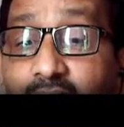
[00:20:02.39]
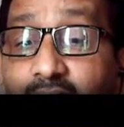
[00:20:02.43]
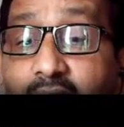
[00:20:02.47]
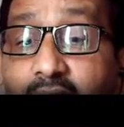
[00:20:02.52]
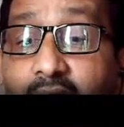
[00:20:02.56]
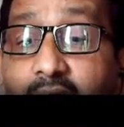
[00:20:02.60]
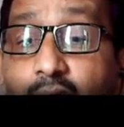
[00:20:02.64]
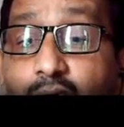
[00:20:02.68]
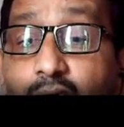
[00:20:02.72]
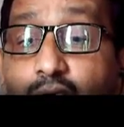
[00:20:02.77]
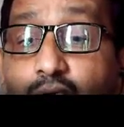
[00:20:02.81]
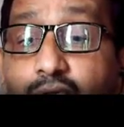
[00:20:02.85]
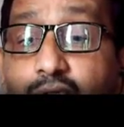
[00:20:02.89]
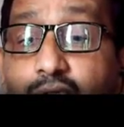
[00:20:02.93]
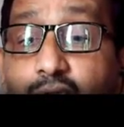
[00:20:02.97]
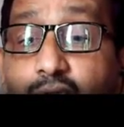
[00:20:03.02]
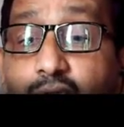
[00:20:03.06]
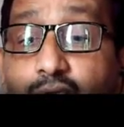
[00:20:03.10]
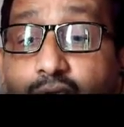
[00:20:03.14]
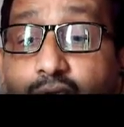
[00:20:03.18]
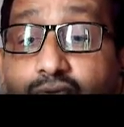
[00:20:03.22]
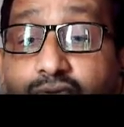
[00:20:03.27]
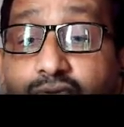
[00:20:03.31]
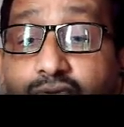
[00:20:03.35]
I have to
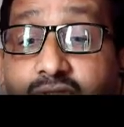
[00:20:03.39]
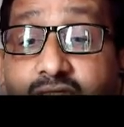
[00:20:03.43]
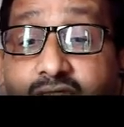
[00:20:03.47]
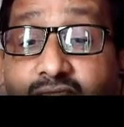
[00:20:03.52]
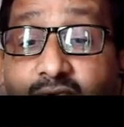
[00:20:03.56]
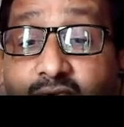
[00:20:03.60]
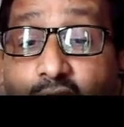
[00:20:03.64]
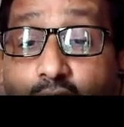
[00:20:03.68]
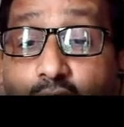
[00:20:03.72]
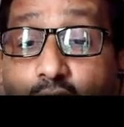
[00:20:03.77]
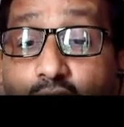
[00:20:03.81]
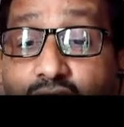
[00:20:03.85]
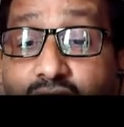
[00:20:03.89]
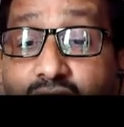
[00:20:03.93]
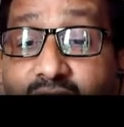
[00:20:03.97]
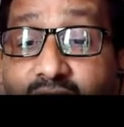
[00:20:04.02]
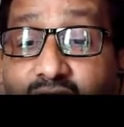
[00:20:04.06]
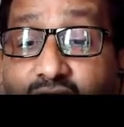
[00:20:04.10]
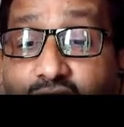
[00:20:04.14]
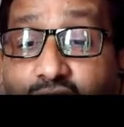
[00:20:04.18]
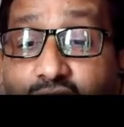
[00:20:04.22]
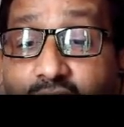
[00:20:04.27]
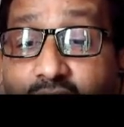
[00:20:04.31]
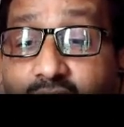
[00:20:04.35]
use this fuel
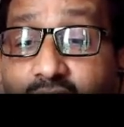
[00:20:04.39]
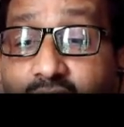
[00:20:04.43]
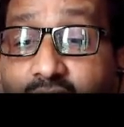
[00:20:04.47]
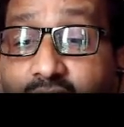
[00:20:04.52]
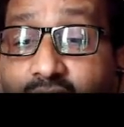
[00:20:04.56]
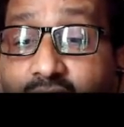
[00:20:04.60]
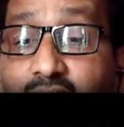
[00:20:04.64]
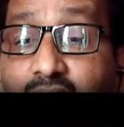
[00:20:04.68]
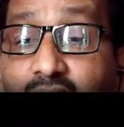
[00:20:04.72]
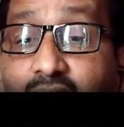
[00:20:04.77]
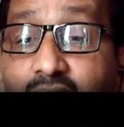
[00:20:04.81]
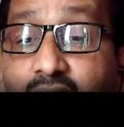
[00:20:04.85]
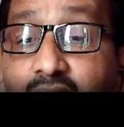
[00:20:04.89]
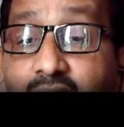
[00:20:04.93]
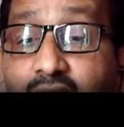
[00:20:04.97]
cost function.